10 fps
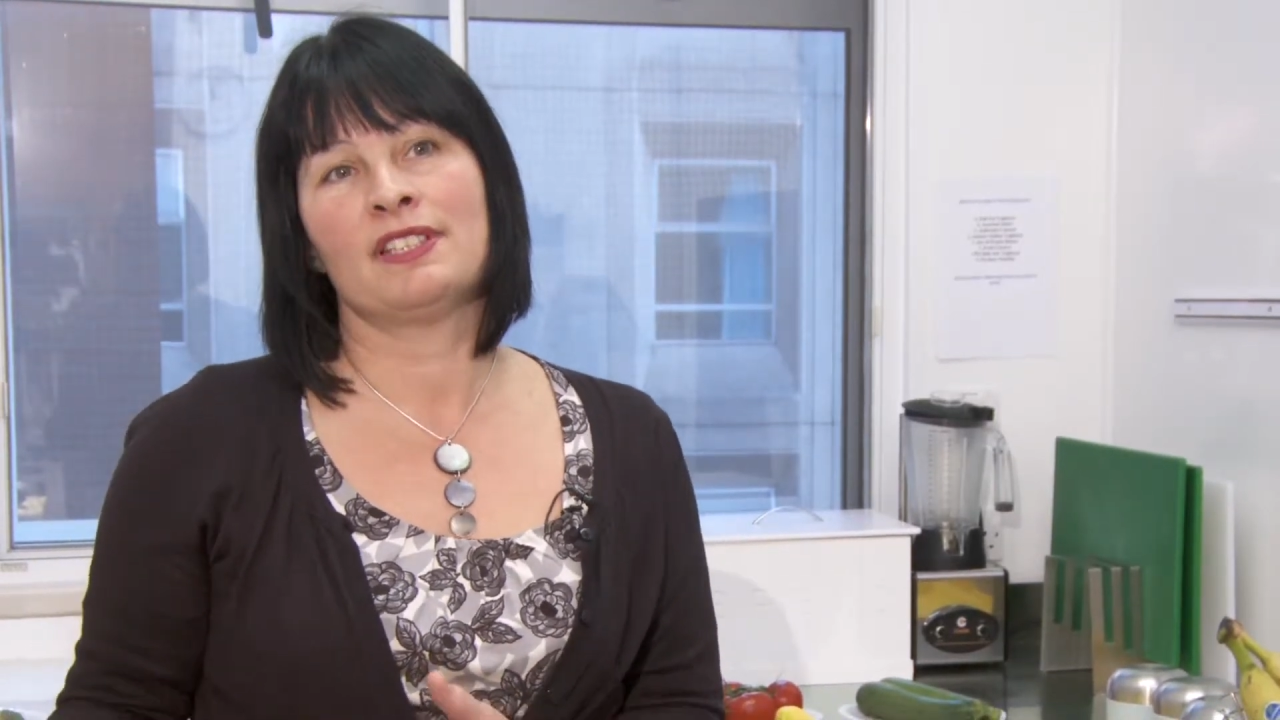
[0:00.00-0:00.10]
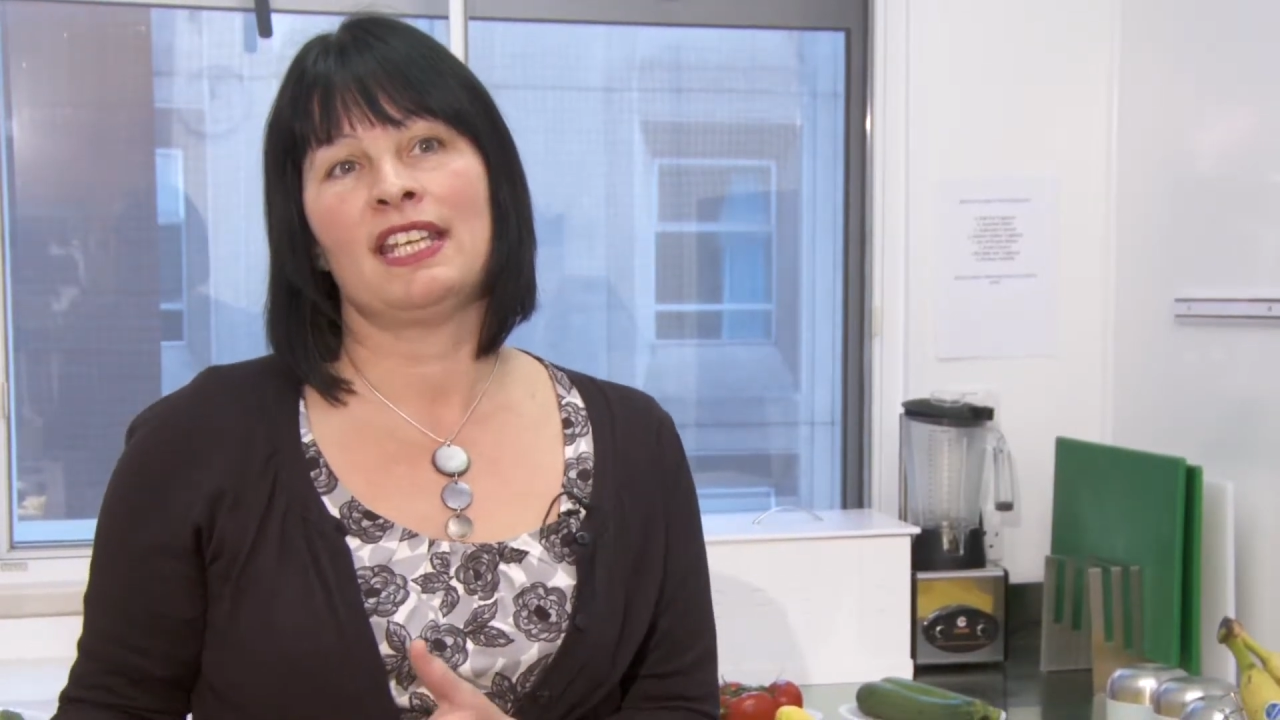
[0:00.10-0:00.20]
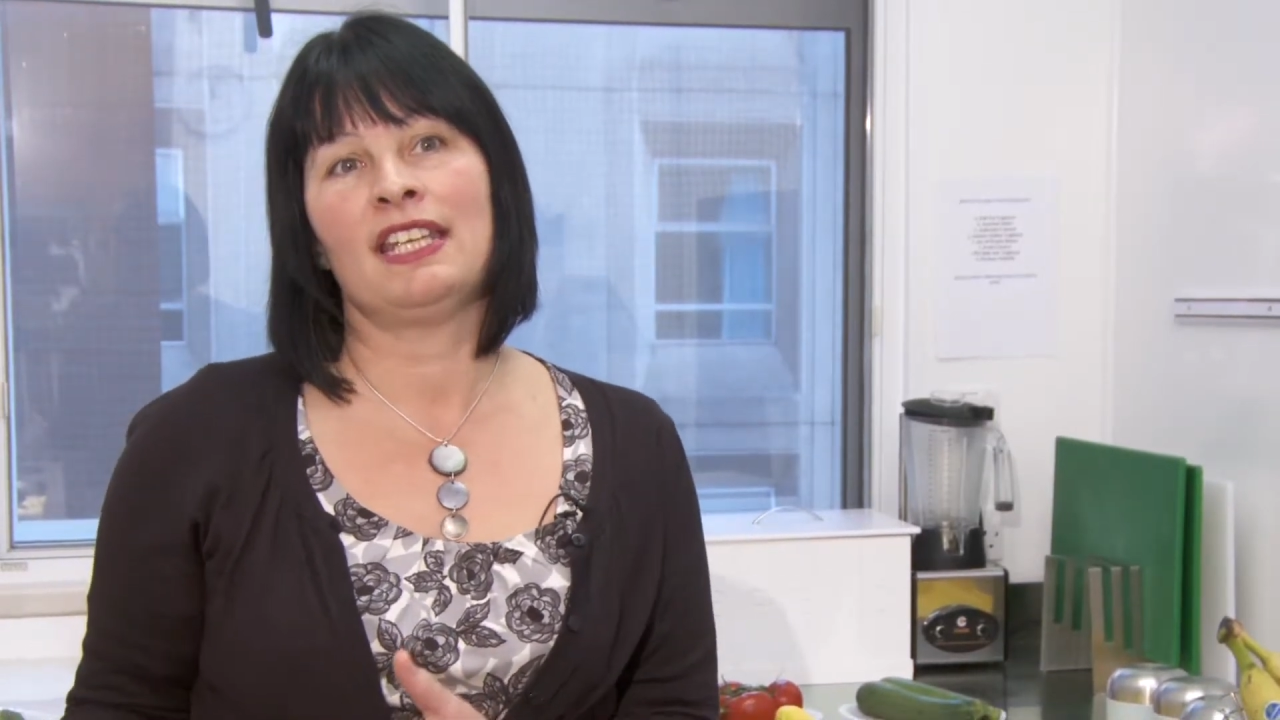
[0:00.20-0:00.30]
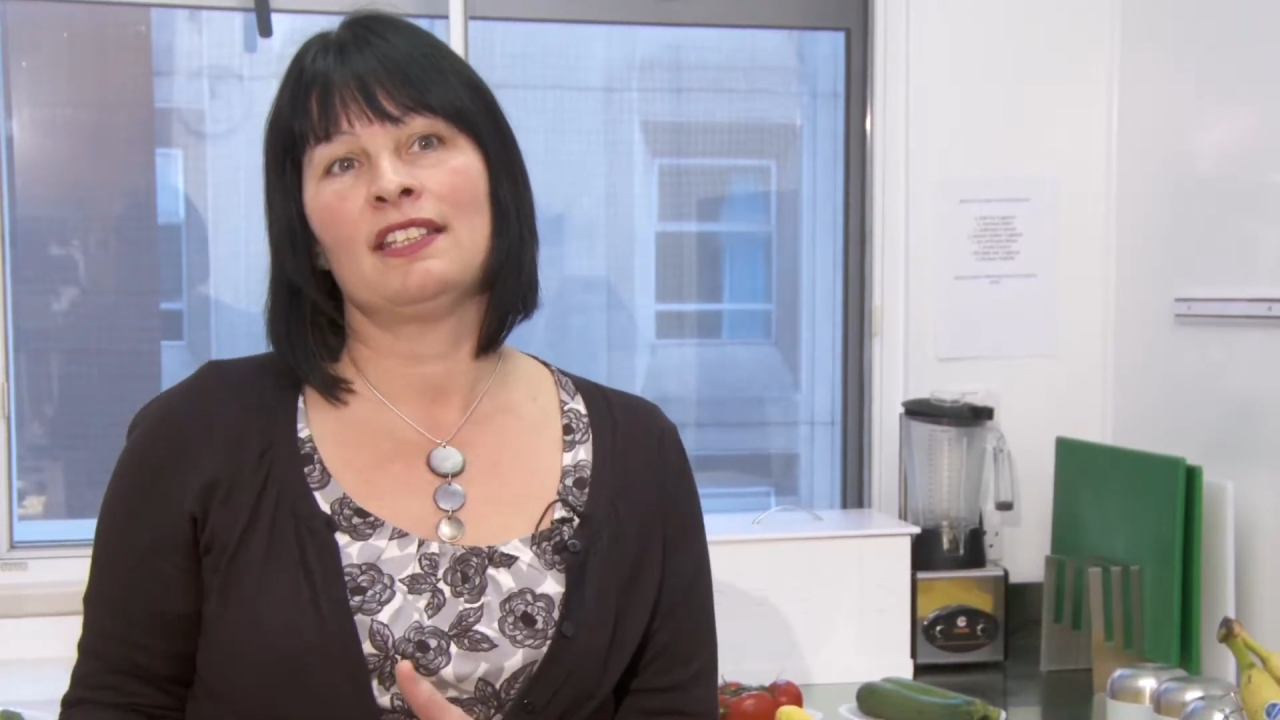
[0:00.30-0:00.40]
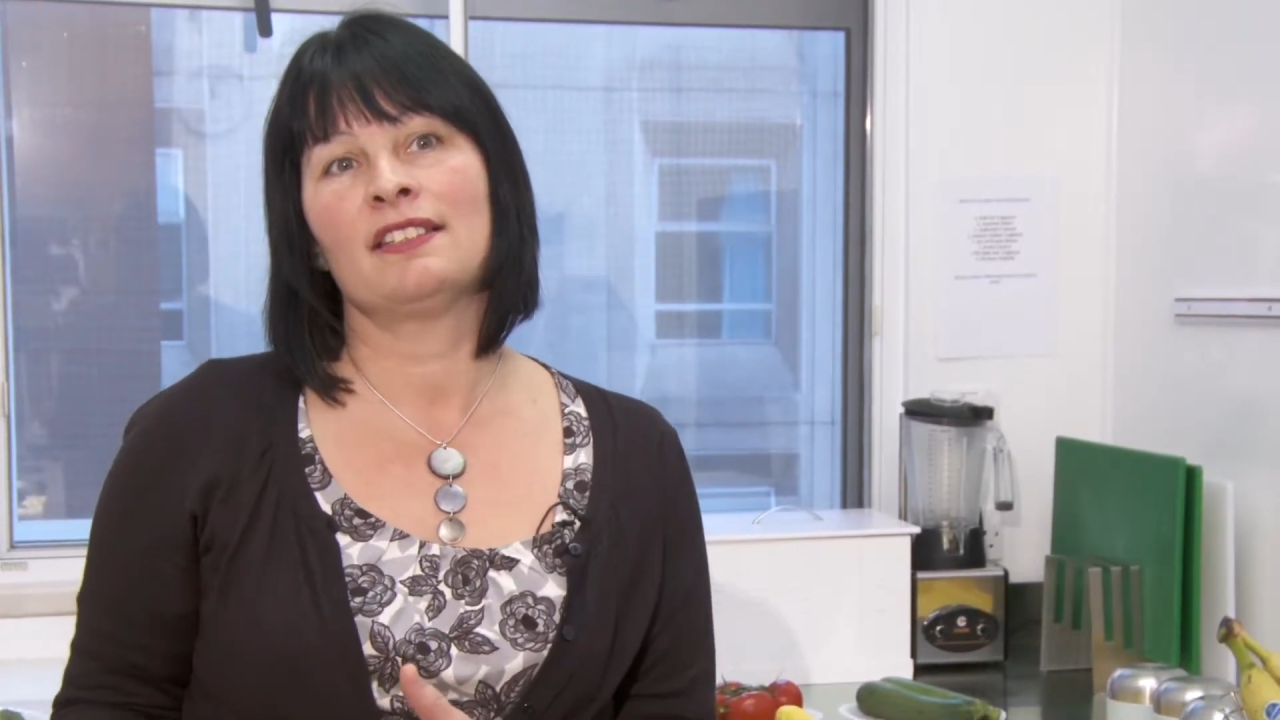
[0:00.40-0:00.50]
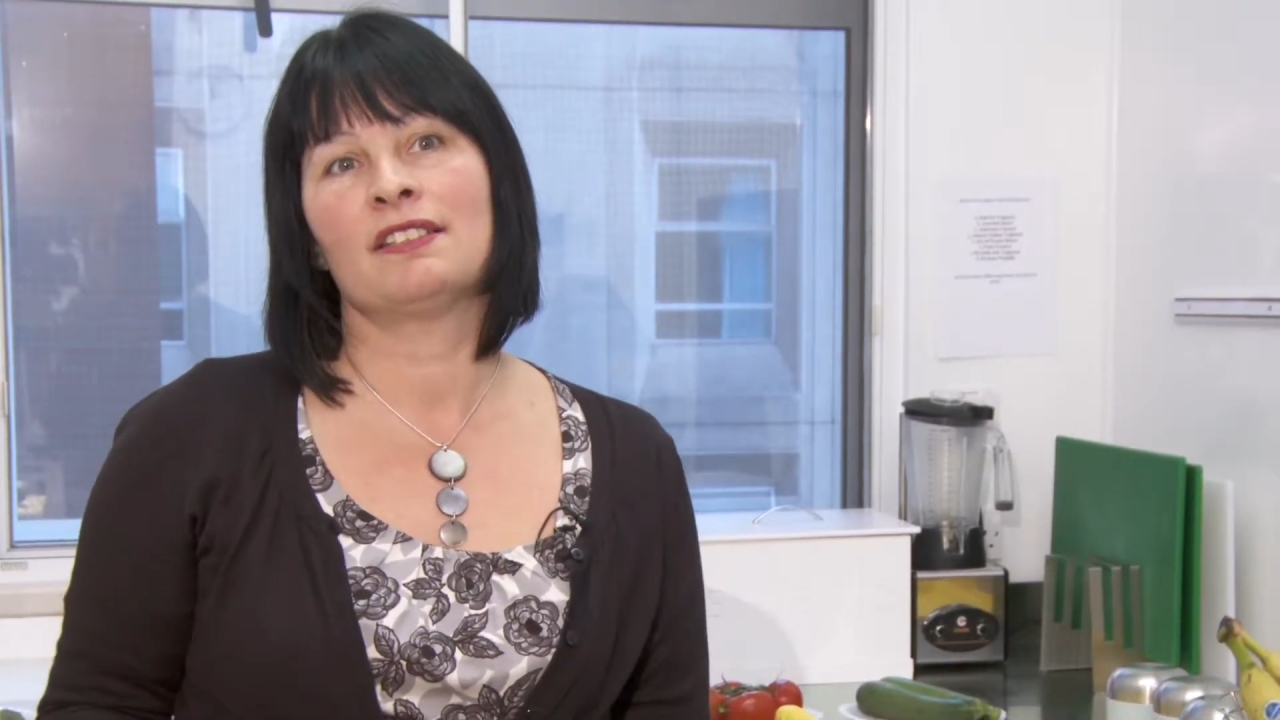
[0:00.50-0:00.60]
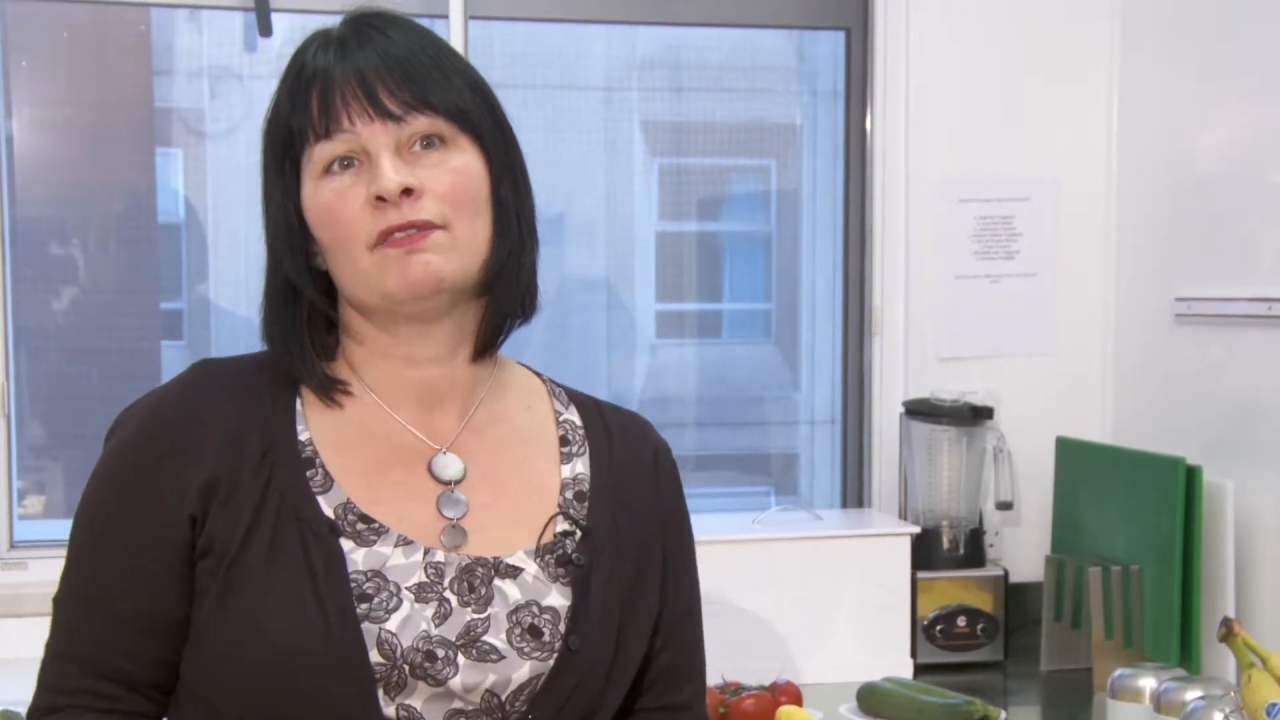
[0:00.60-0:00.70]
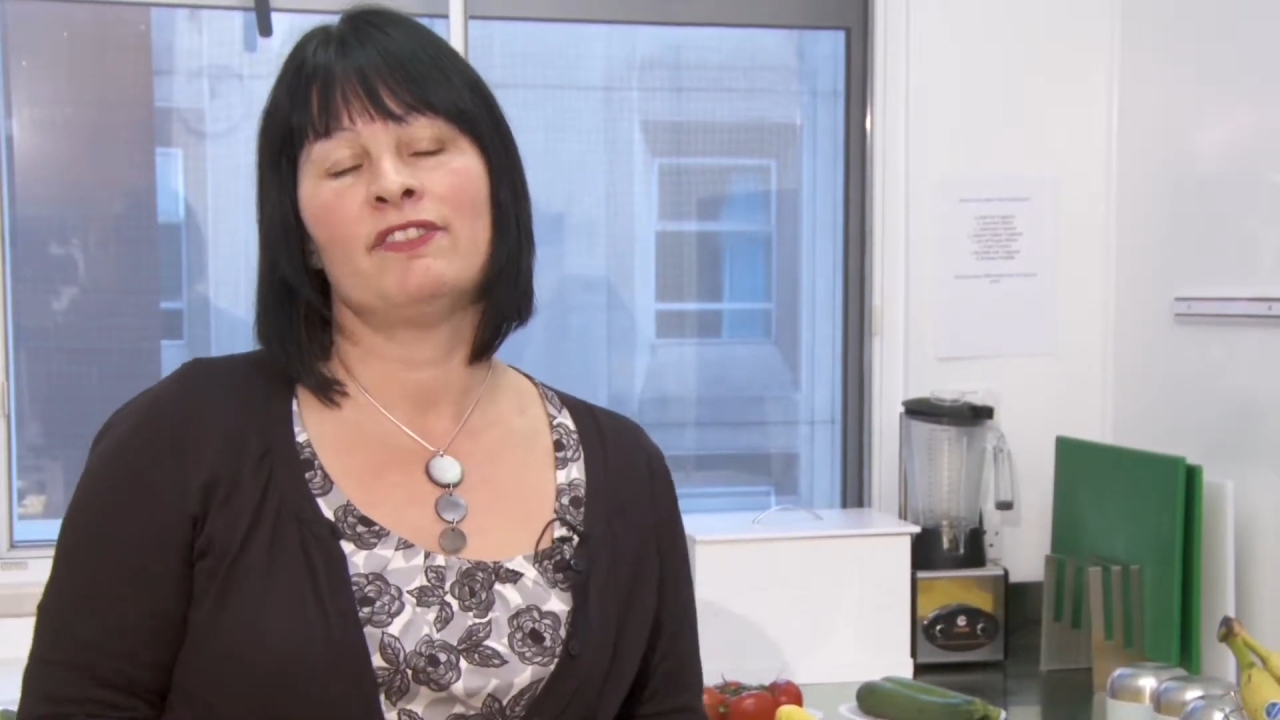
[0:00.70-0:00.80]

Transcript: taking some